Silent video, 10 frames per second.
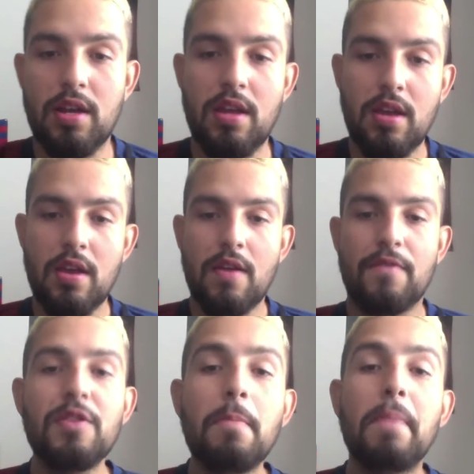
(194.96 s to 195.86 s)
for the
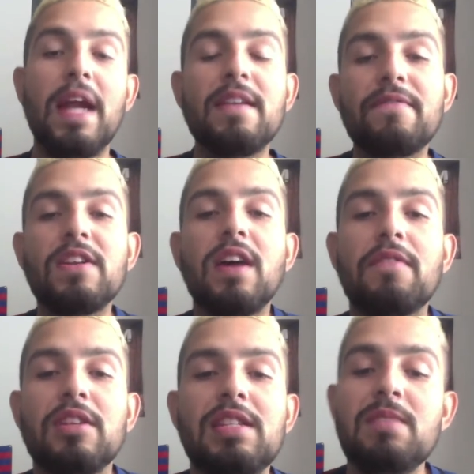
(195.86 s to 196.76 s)
benefit of the
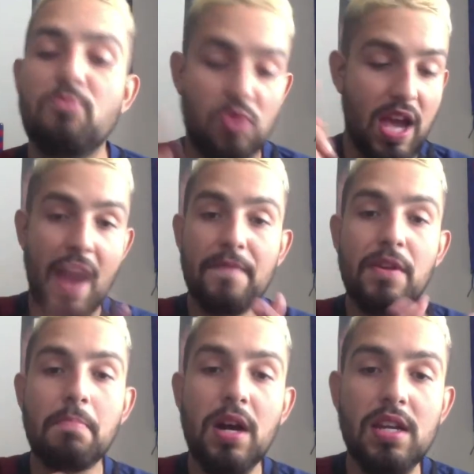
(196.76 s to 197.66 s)
team. We have the
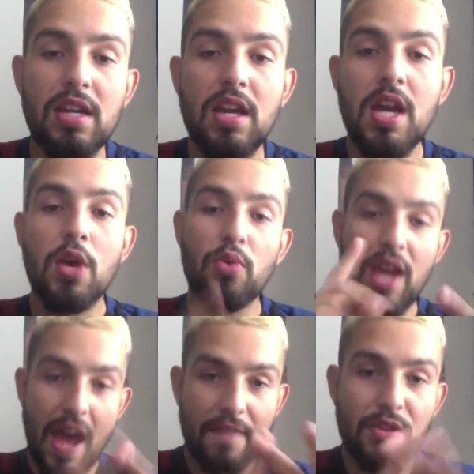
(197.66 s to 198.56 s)
money. We have
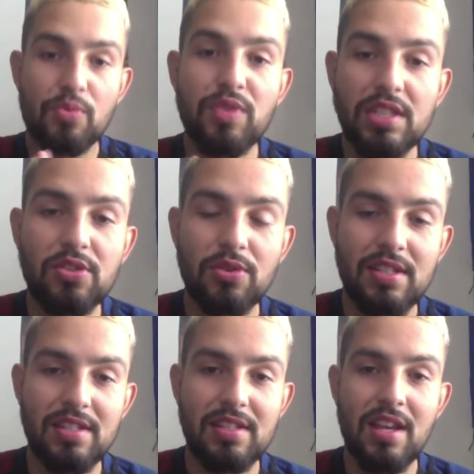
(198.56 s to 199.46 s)
the resources.
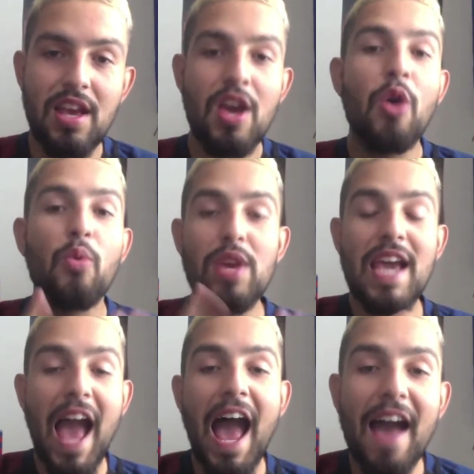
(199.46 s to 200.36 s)
We
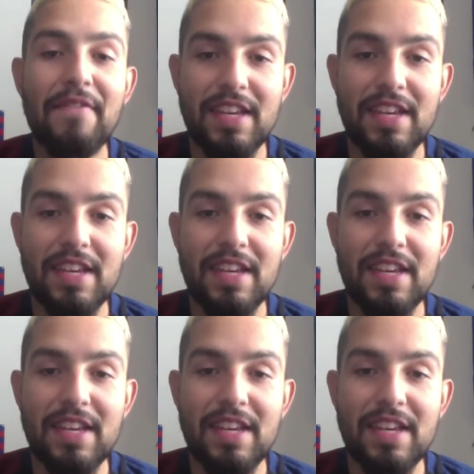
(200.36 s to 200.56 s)
have it.